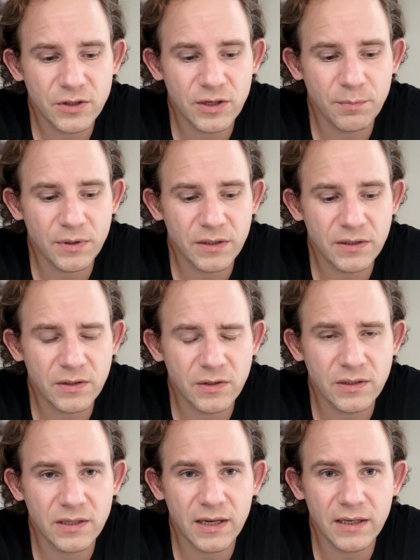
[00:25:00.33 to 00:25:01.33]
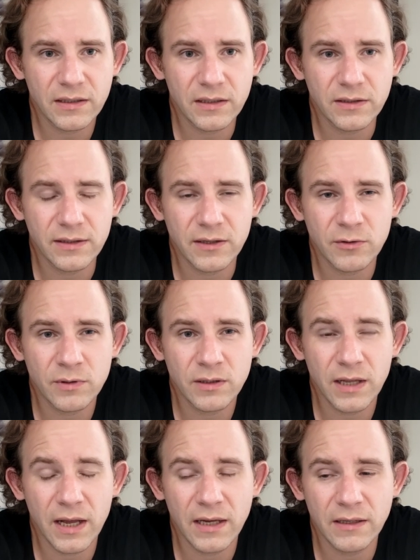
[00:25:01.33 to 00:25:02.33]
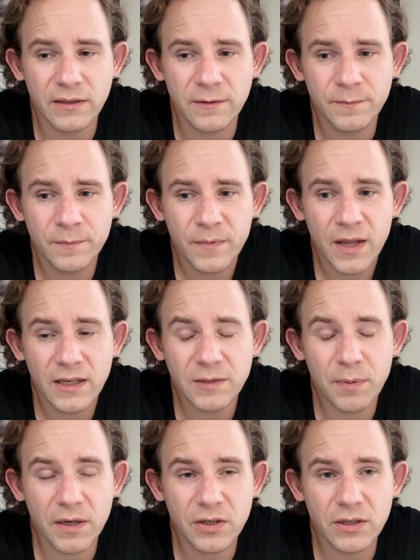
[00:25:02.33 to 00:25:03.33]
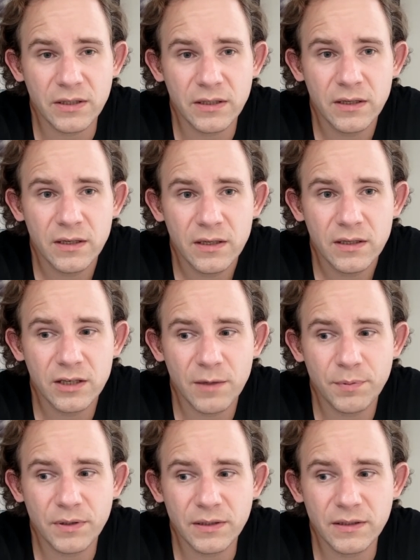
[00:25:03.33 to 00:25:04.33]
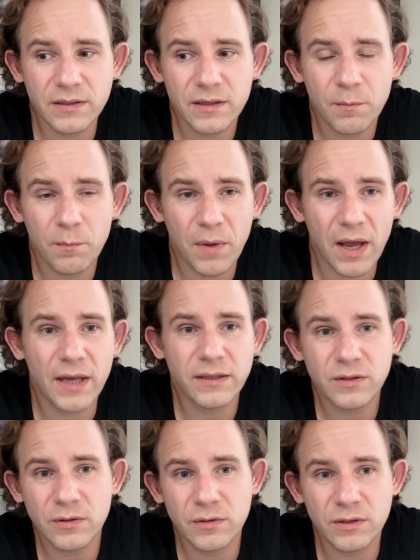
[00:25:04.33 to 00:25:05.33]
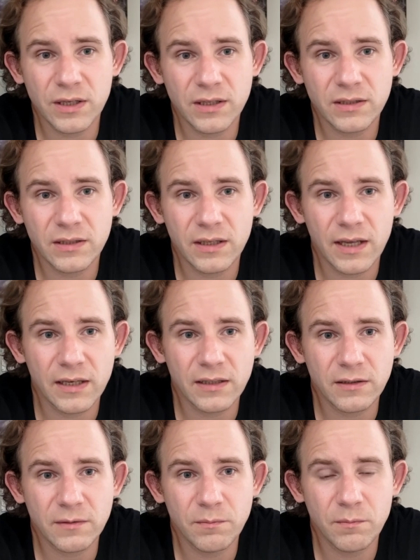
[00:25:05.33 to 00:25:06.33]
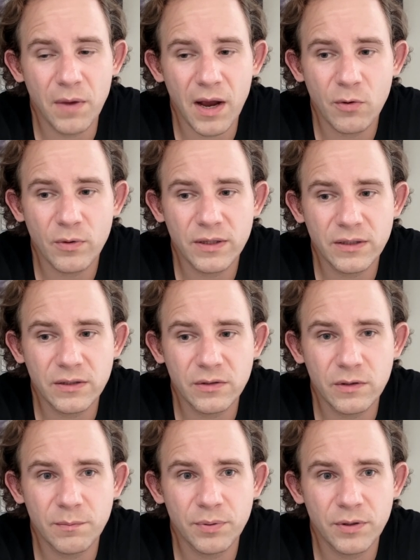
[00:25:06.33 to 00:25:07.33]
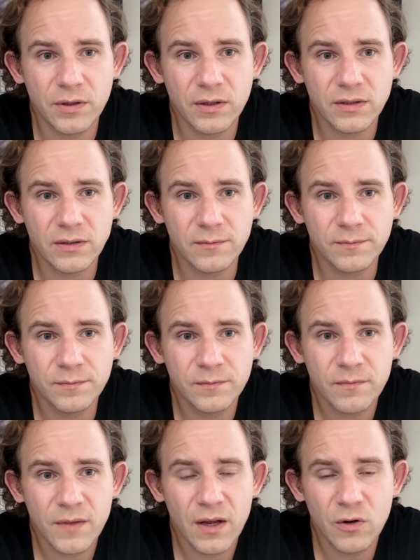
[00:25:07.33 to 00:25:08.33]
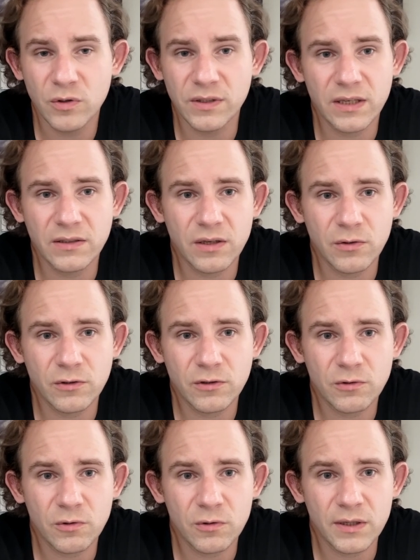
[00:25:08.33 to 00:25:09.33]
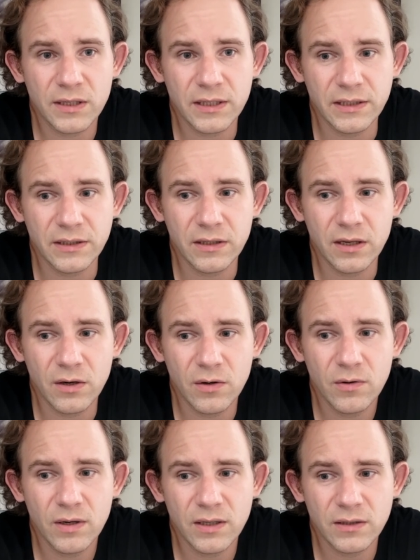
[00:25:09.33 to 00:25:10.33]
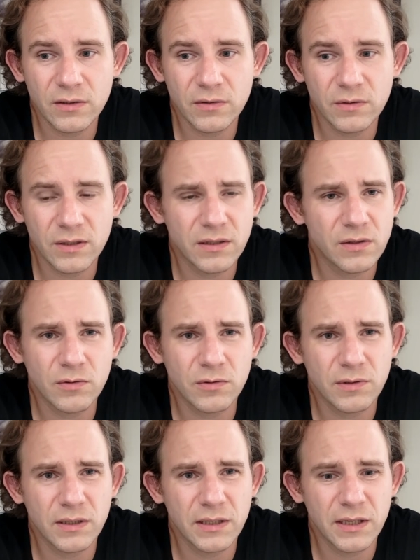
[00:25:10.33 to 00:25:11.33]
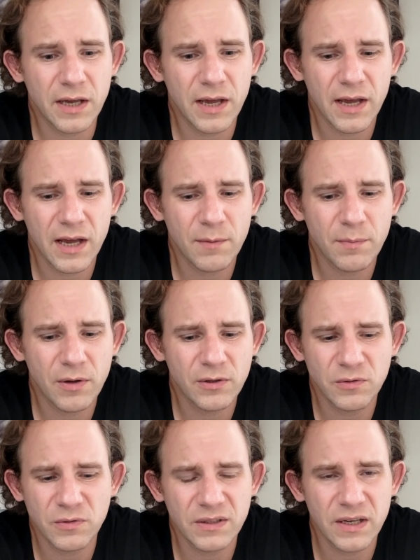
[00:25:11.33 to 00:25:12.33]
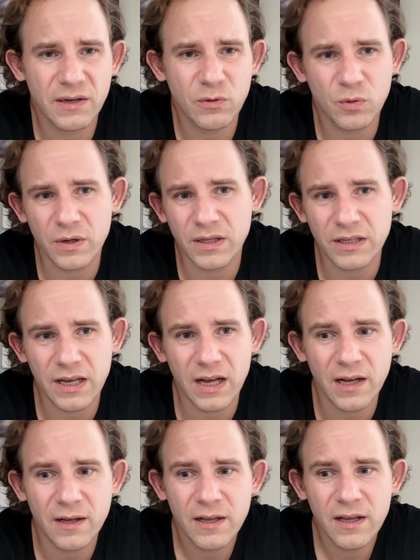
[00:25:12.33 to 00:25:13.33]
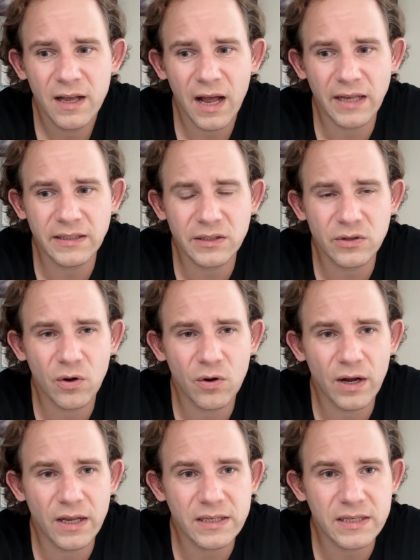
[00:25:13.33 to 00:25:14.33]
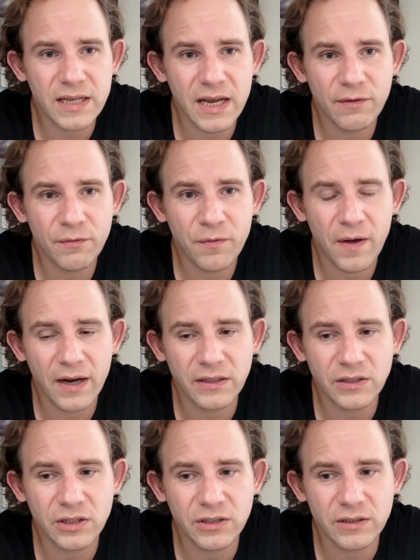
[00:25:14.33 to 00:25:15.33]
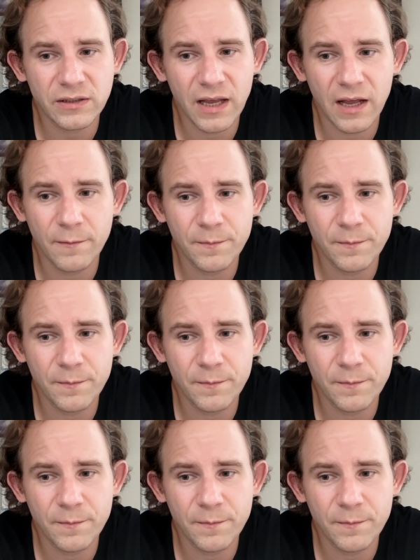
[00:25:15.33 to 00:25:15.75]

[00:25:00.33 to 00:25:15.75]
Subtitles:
Japanese society in general, and especially Japanese men who just get married to a person who they don't really know and who they don't really care about who they really are, as long as they function,